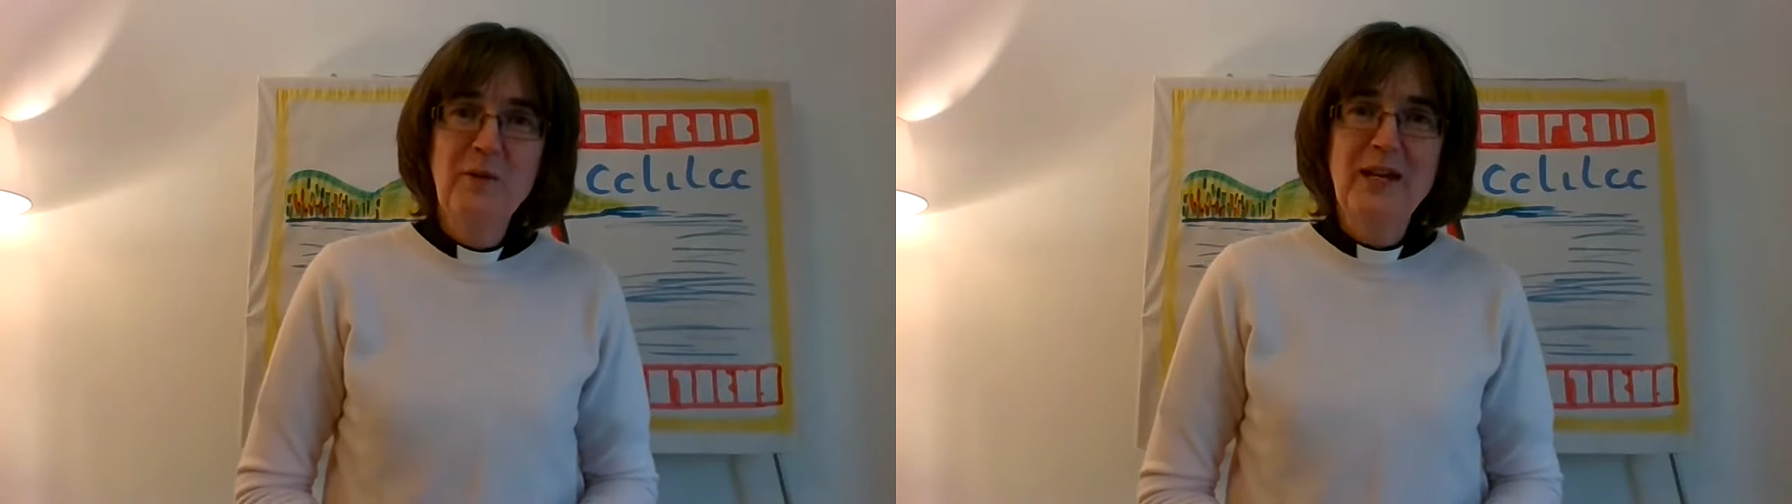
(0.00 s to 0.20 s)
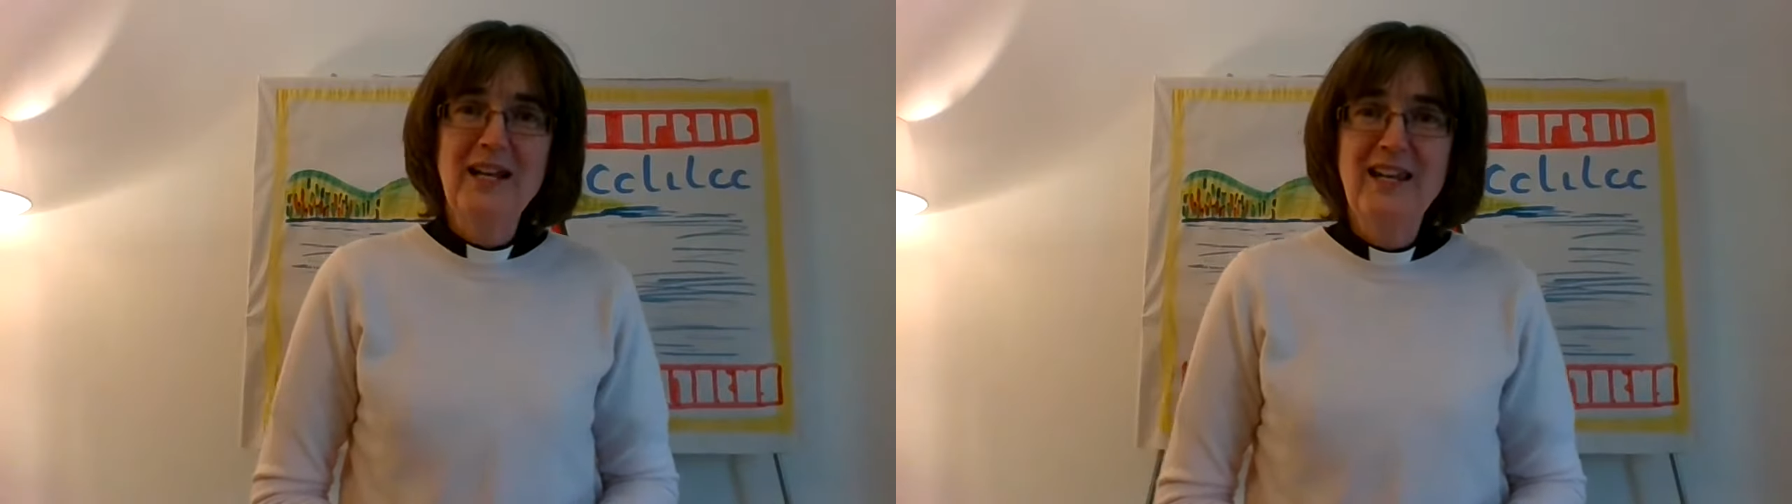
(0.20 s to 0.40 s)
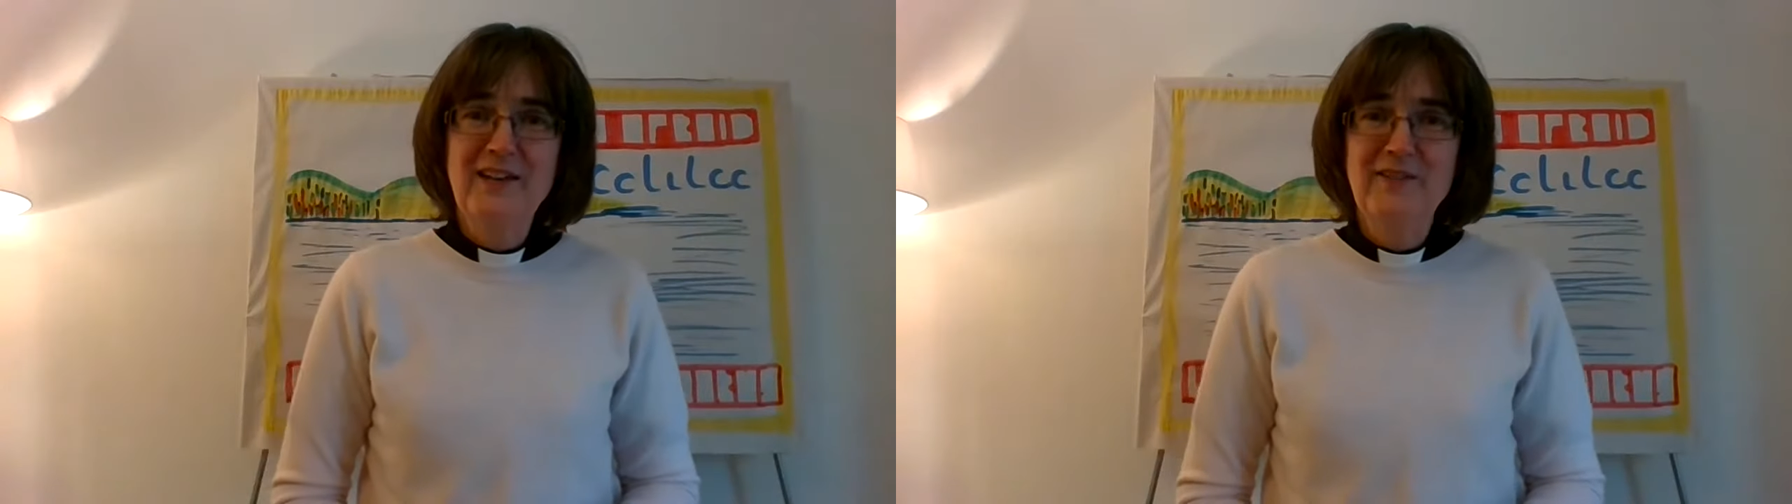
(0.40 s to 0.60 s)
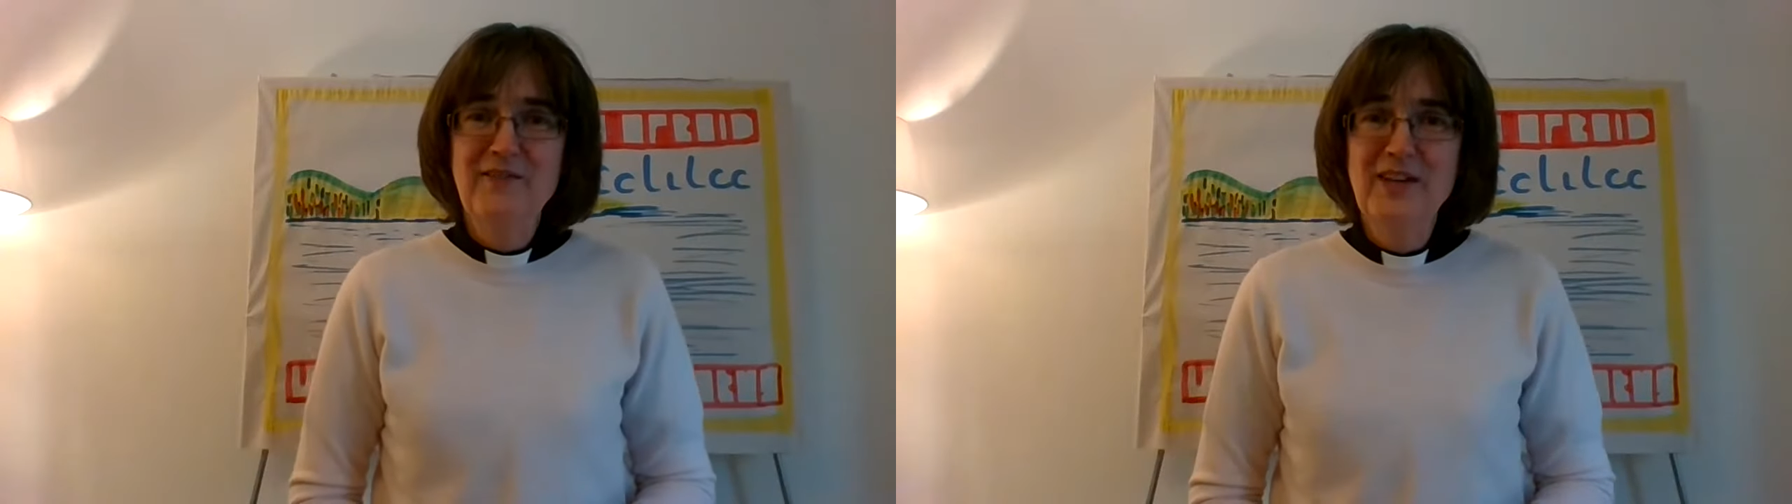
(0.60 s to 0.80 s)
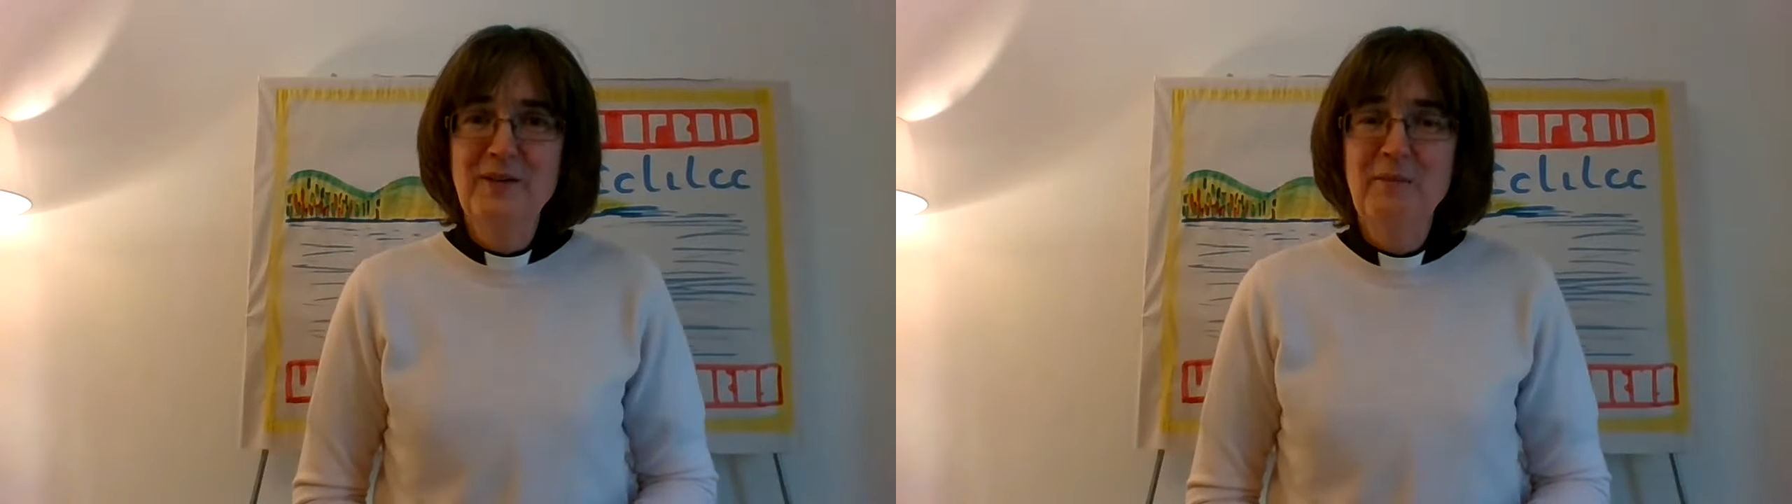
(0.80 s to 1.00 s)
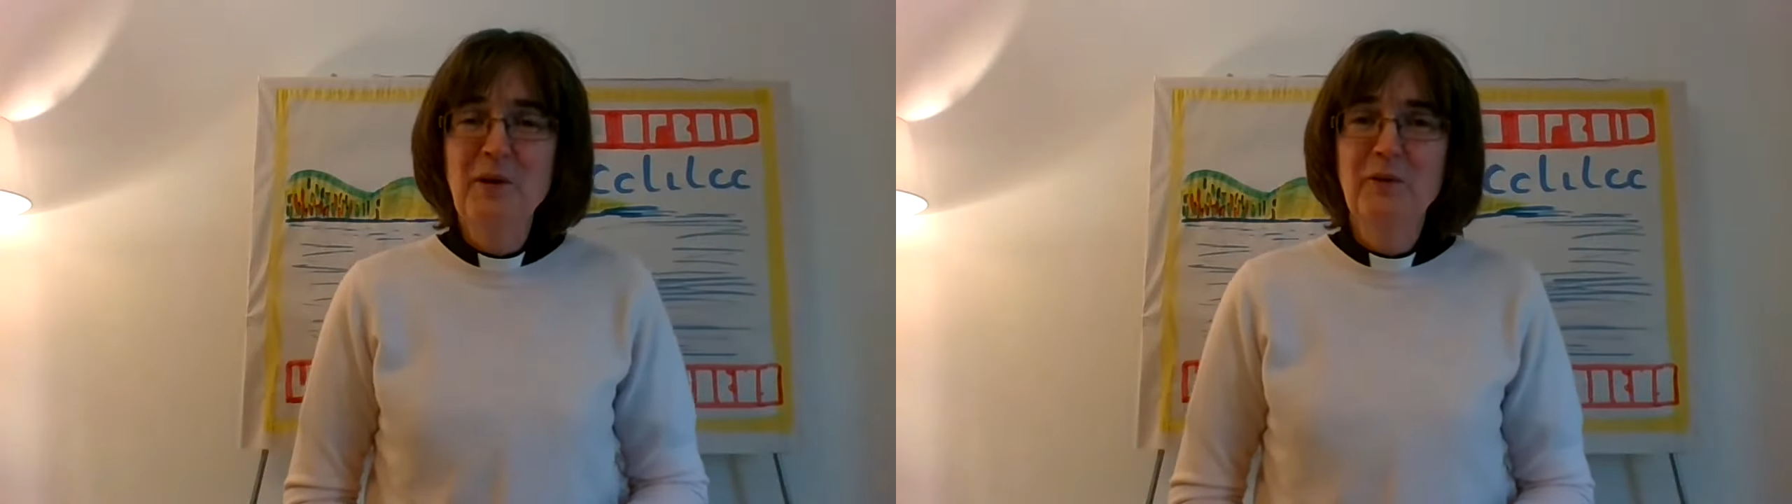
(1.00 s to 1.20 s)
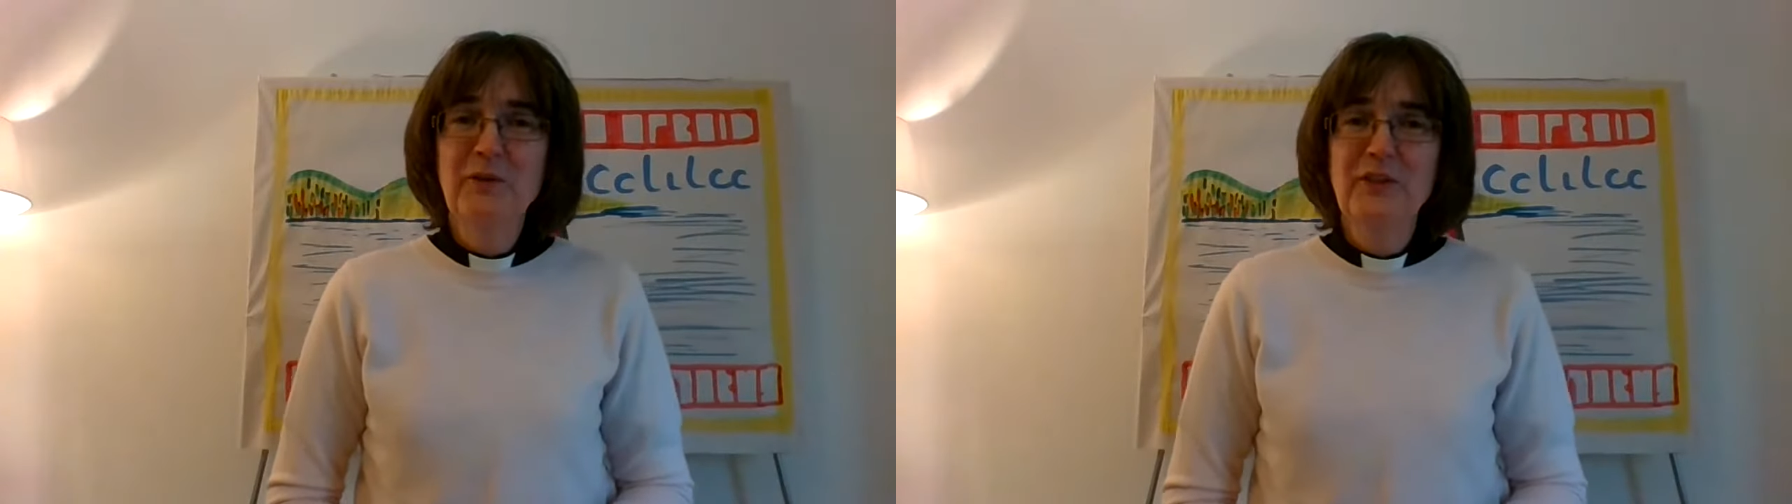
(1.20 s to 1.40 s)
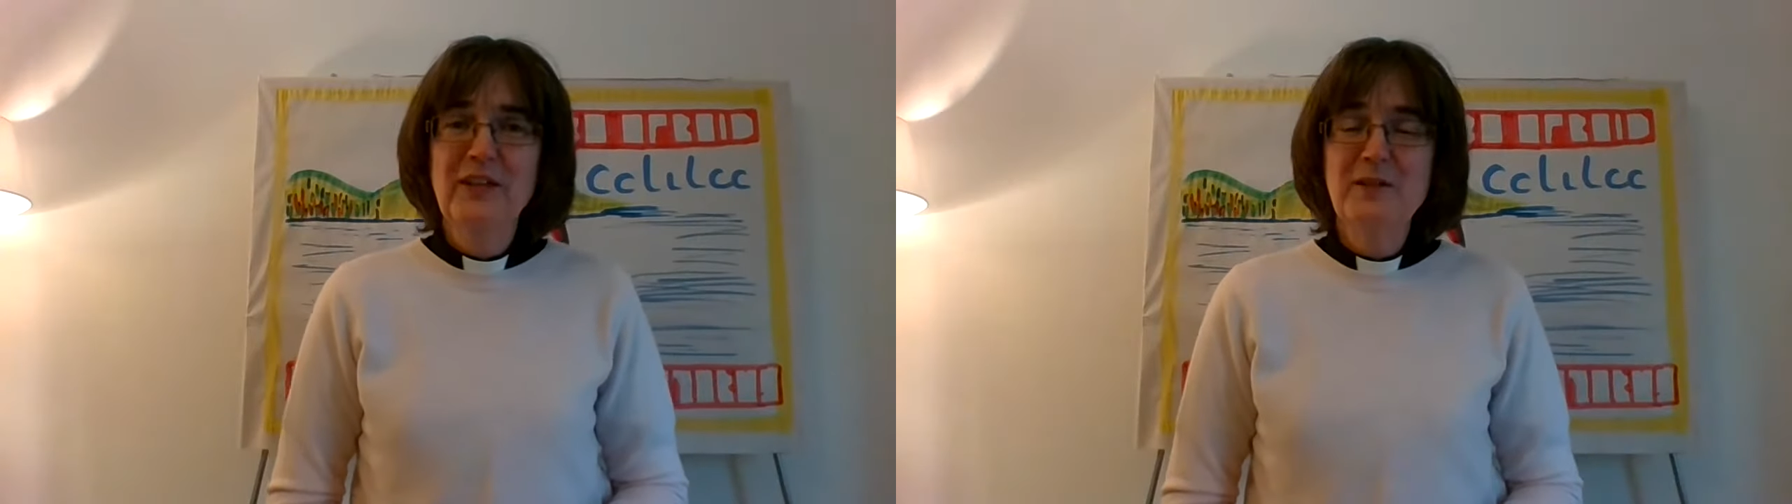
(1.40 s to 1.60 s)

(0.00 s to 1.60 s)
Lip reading: we live in Molesey